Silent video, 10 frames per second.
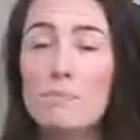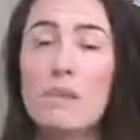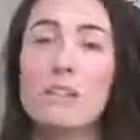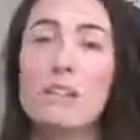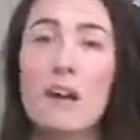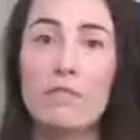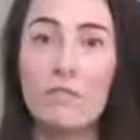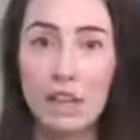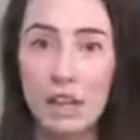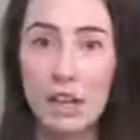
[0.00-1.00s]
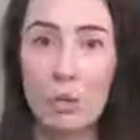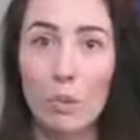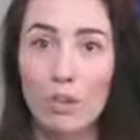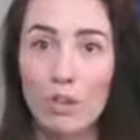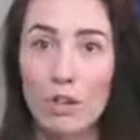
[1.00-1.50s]
Does that feel like a
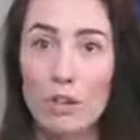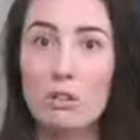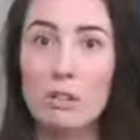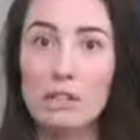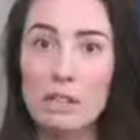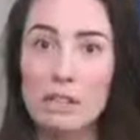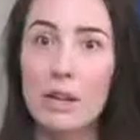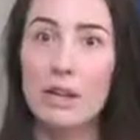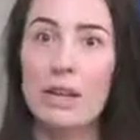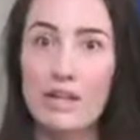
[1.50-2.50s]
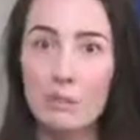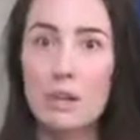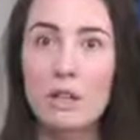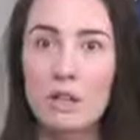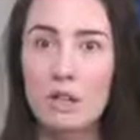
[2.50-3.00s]
win for you? Does that sound like
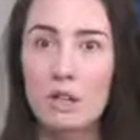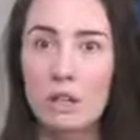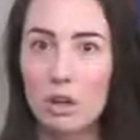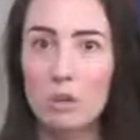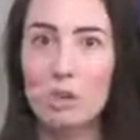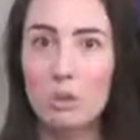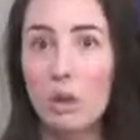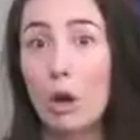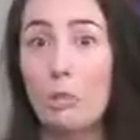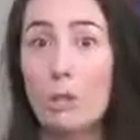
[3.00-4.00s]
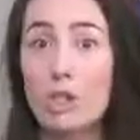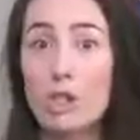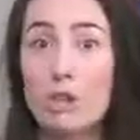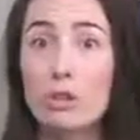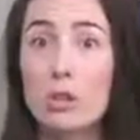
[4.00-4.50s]
something, you'd be open
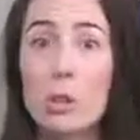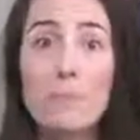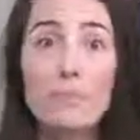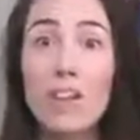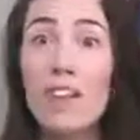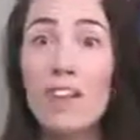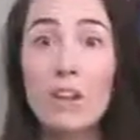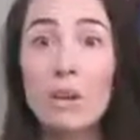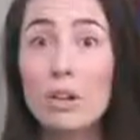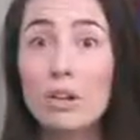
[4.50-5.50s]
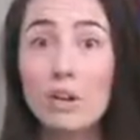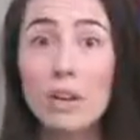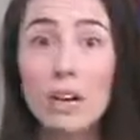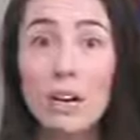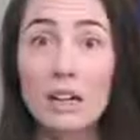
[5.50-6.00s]
to? And then going from
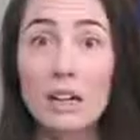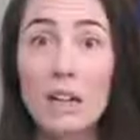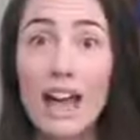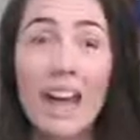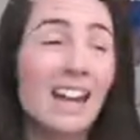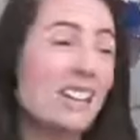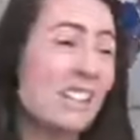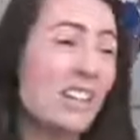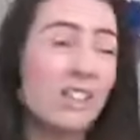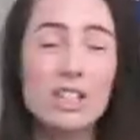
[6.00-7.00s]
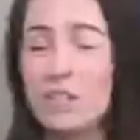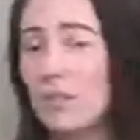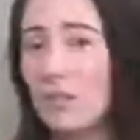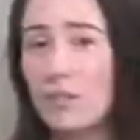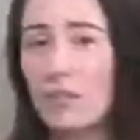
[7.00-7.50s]
there. And it's going to look
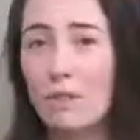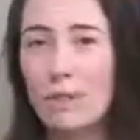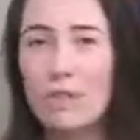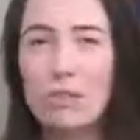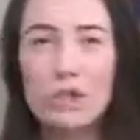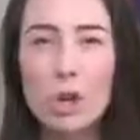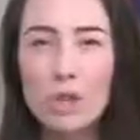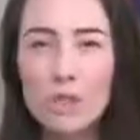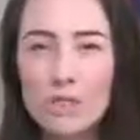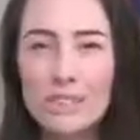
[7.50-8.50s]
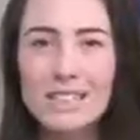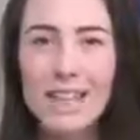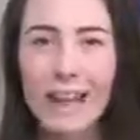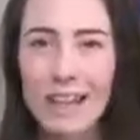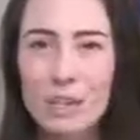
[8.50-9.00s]
different for everyone. So don't feel
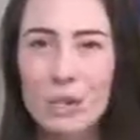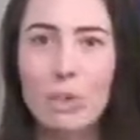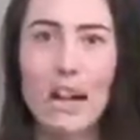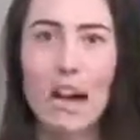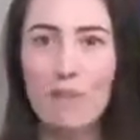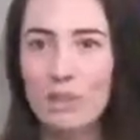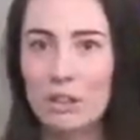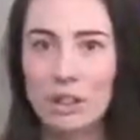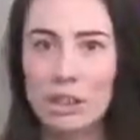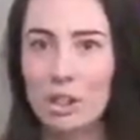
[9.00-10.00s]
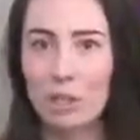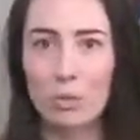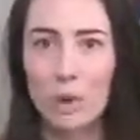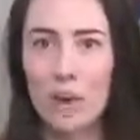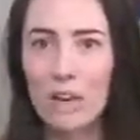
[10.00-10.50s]
tied to it having to look a
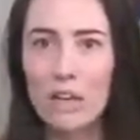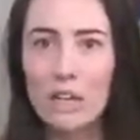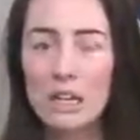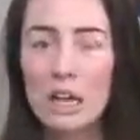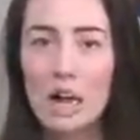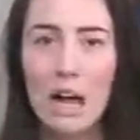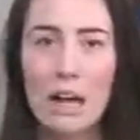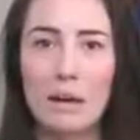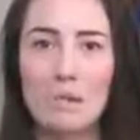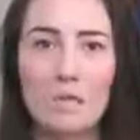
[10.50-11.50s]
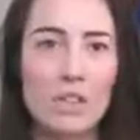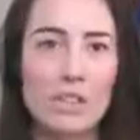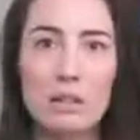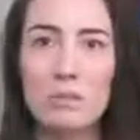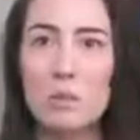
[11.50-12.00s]
certain way. For
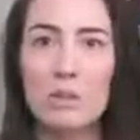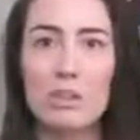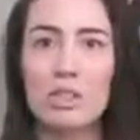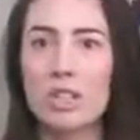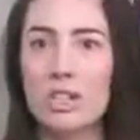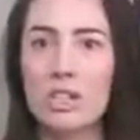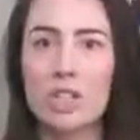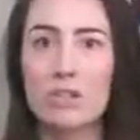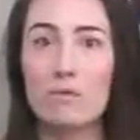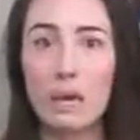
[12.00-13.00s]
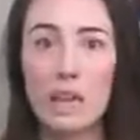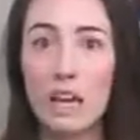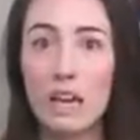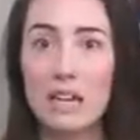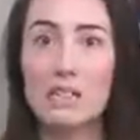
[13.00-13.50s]
some people, there's an exchange of
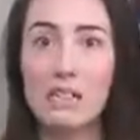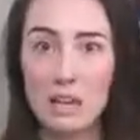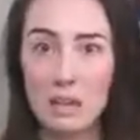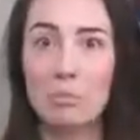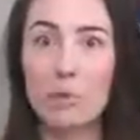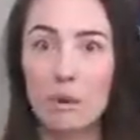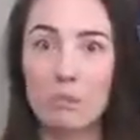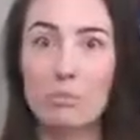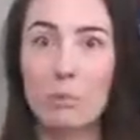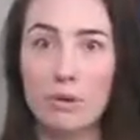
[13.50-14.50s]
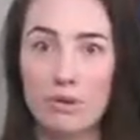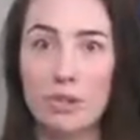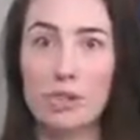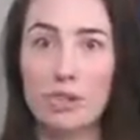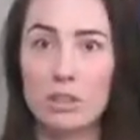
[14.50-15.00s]
money, and it's like a
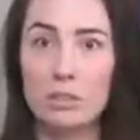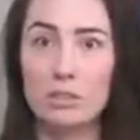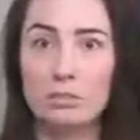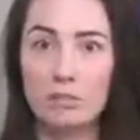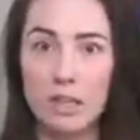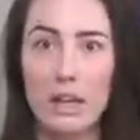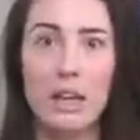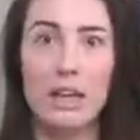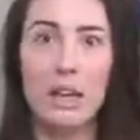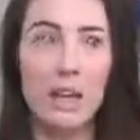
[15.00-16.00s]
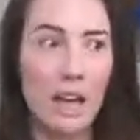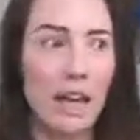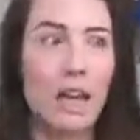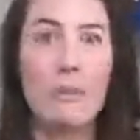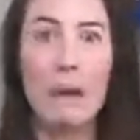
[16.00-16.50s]
professional, like,
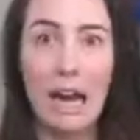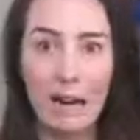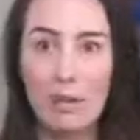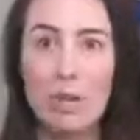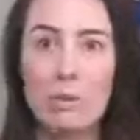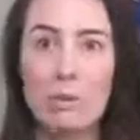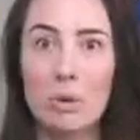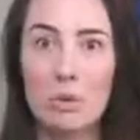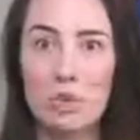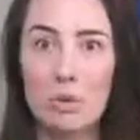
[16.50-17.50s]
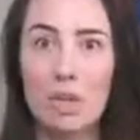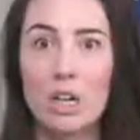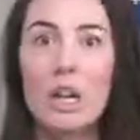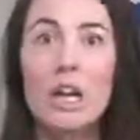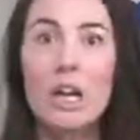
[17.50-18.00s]
hey, I'm hiring you as my
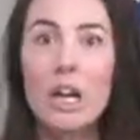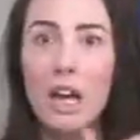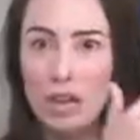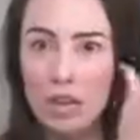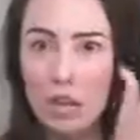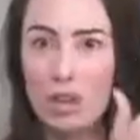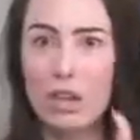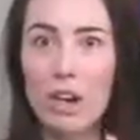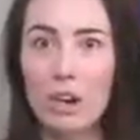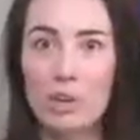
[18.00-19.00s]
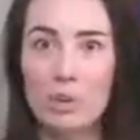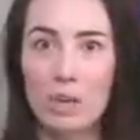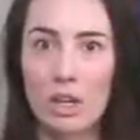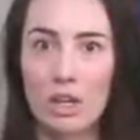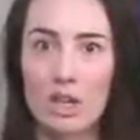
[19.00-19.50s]
mentor, and here are the areas we're
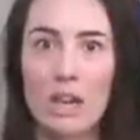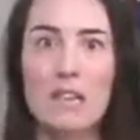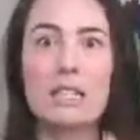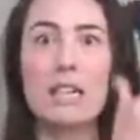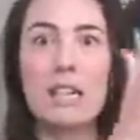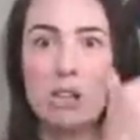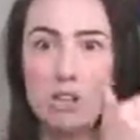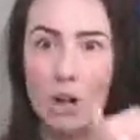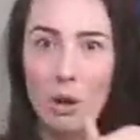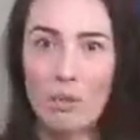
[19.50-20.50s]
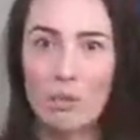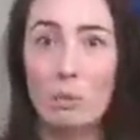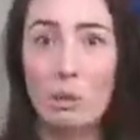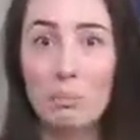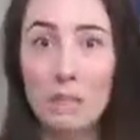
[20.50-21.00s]
going to discuss, and here's how often
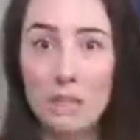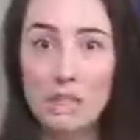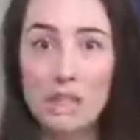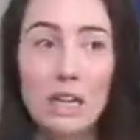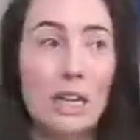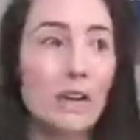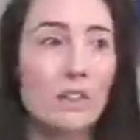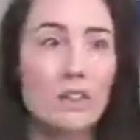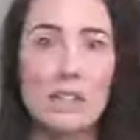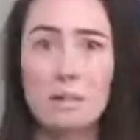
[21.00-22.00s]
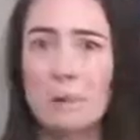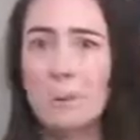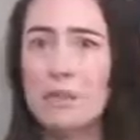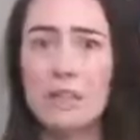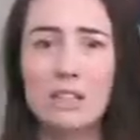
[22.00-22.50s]
we meet. For some
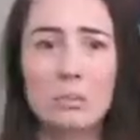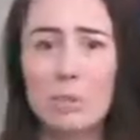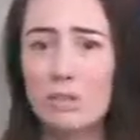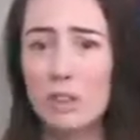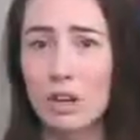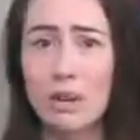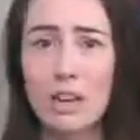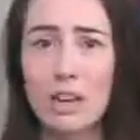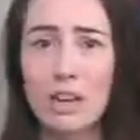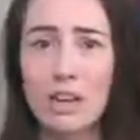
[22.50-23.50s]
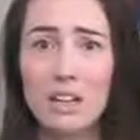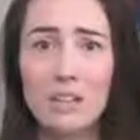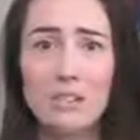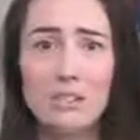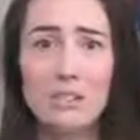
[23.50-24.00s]
people, it's a little more flowy, like,
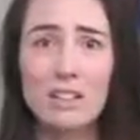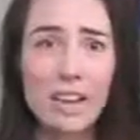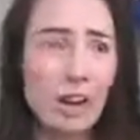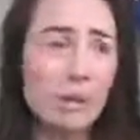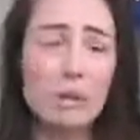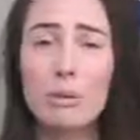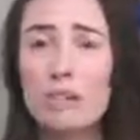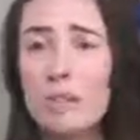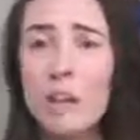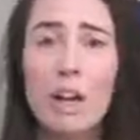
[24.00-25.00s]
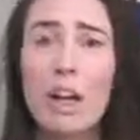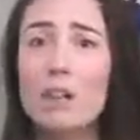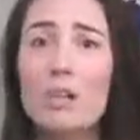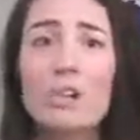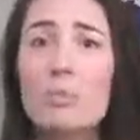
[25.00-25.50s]
yeah, I'll be your mentor.
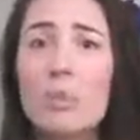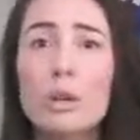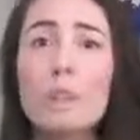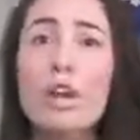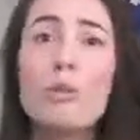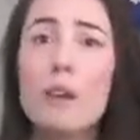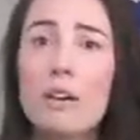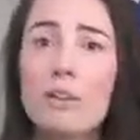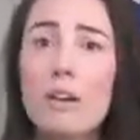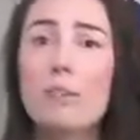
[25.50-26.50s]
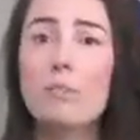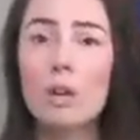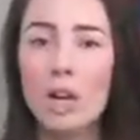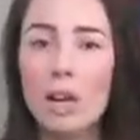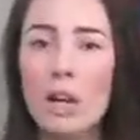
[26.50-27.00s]
Reach out whenever, and then we'll
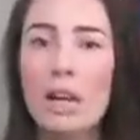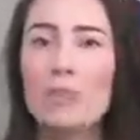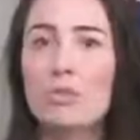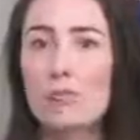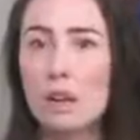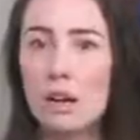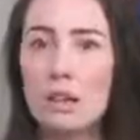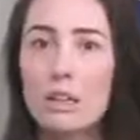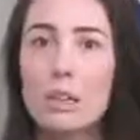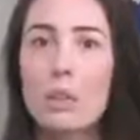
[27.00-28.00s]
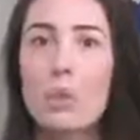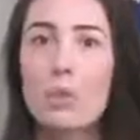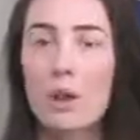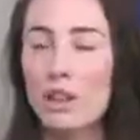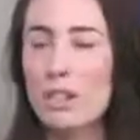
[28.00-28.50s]
kind of gauge from there
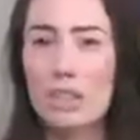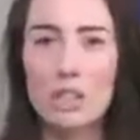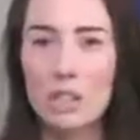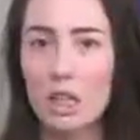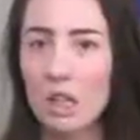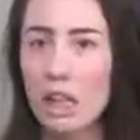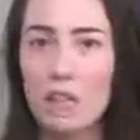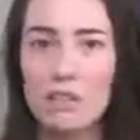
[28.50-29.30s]
what this is looking like.